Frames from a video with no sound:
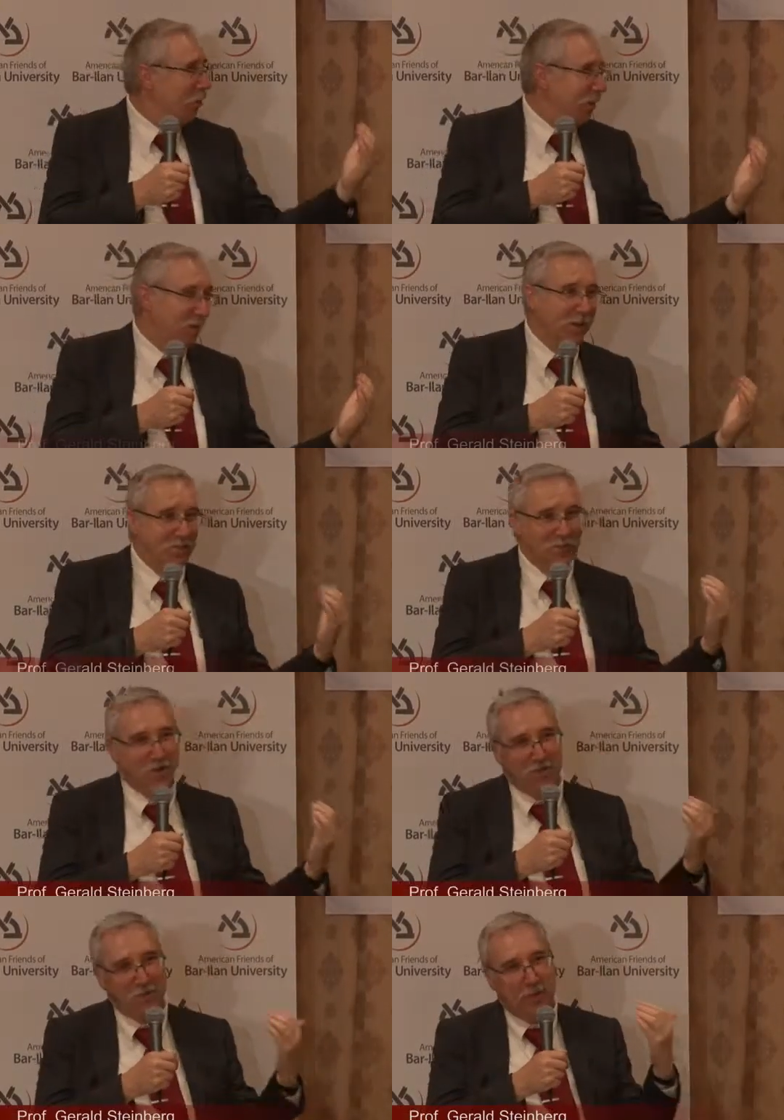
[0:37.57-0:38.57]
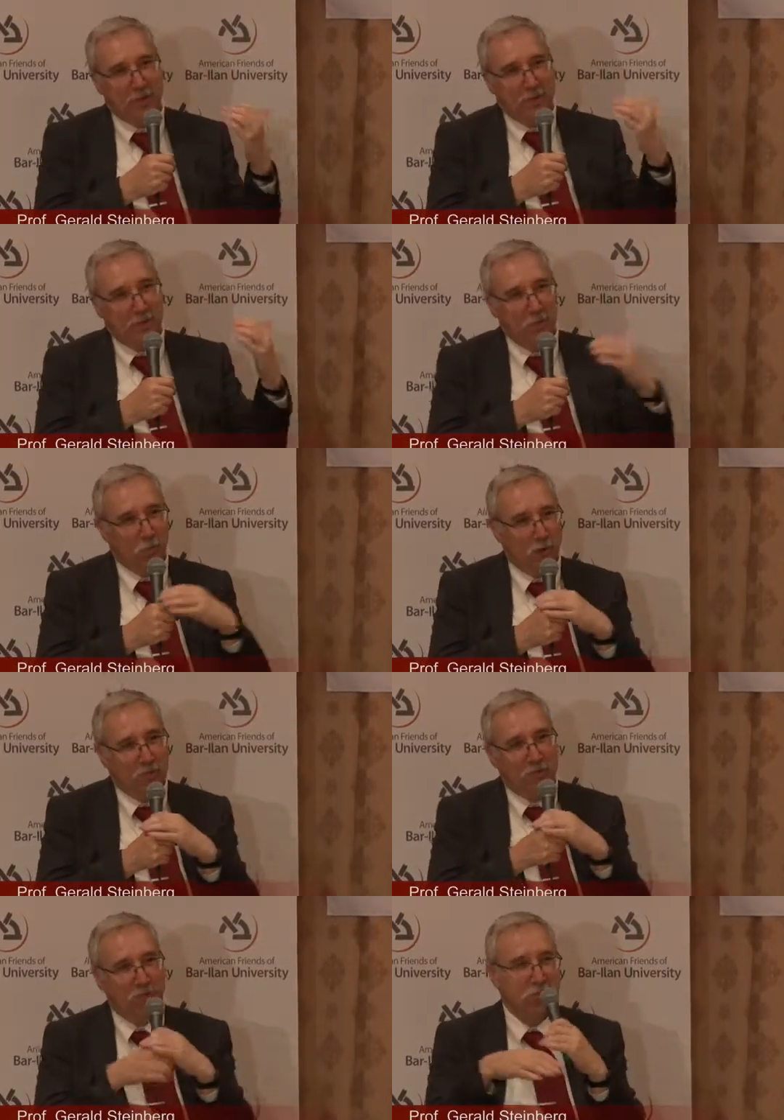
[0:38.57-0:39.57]
what Gil says, that the way
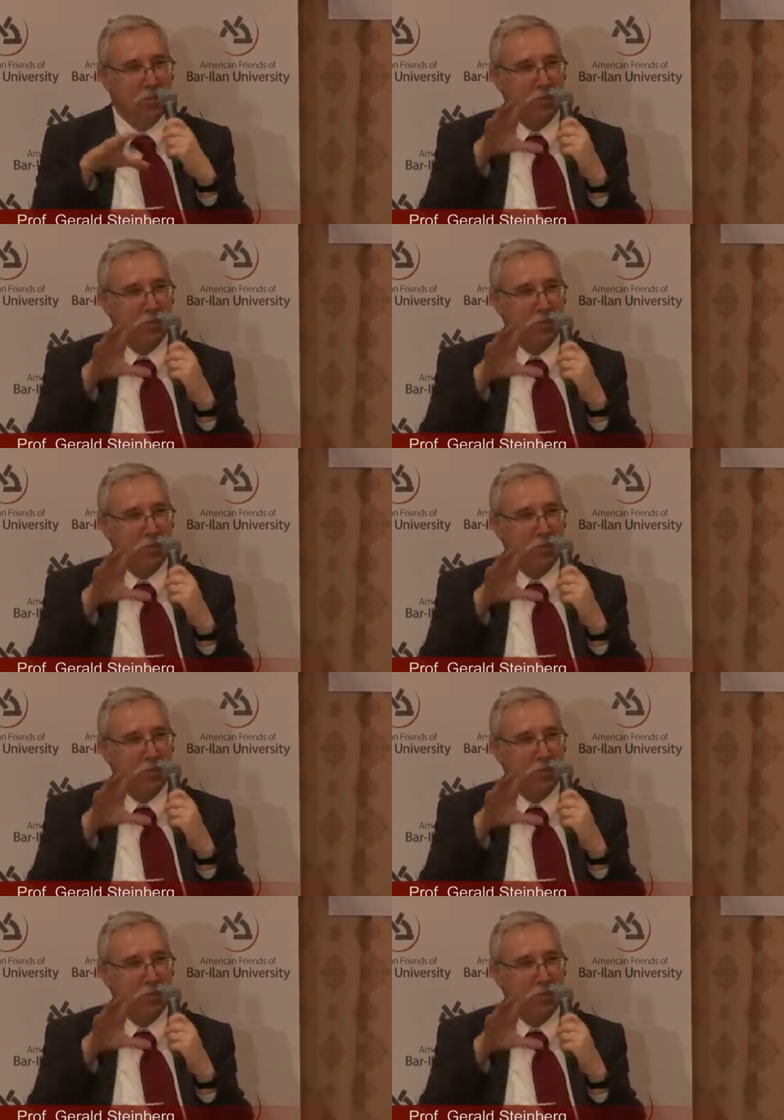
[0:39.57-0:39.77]
the